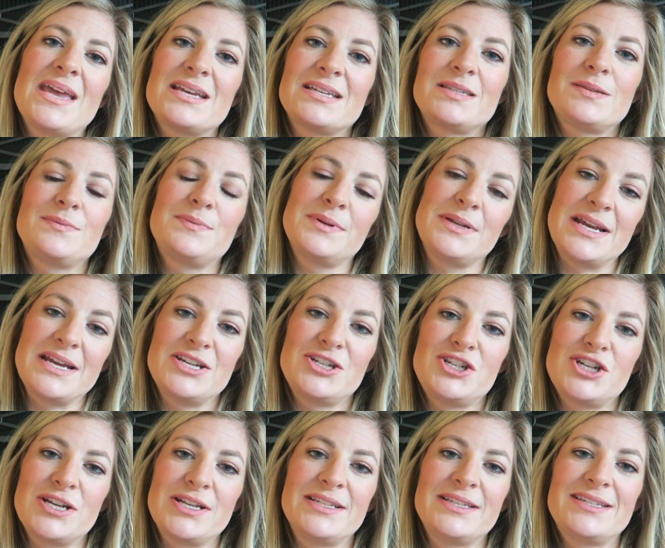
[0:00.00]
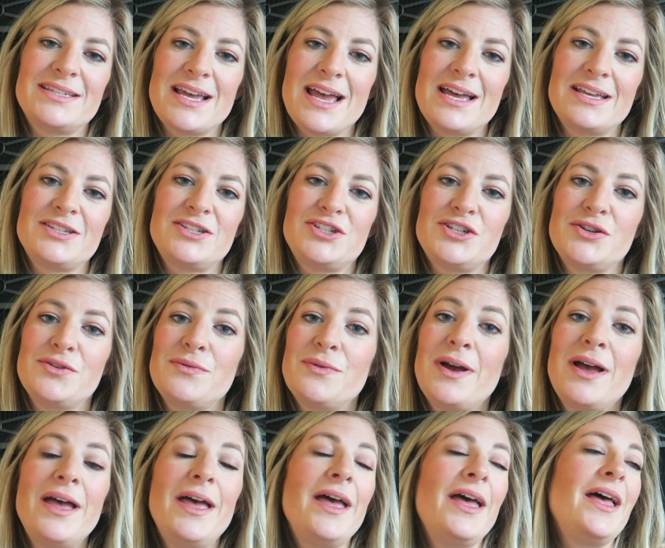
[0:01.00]
explanations as to
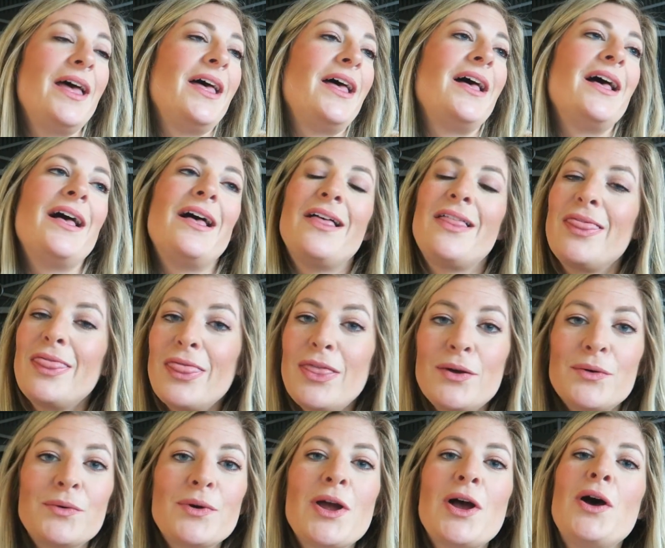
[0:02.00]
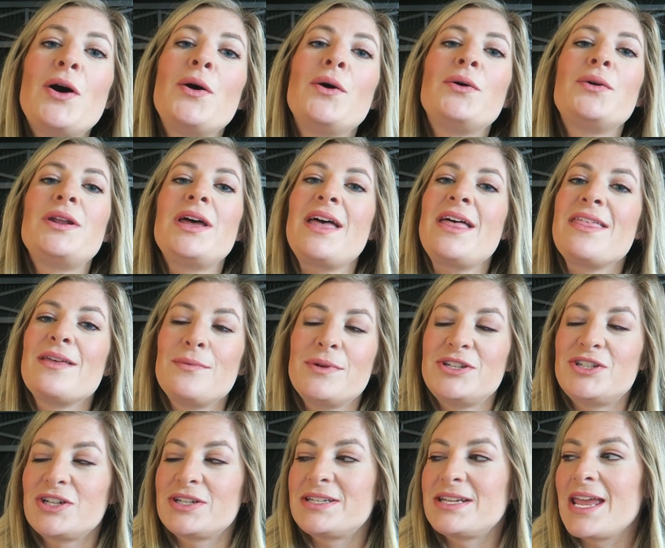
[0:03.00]
the road that we
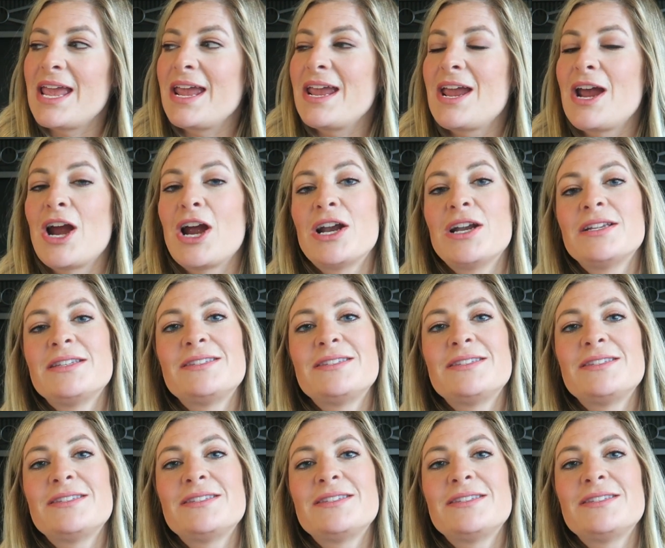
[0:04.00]
took to get here.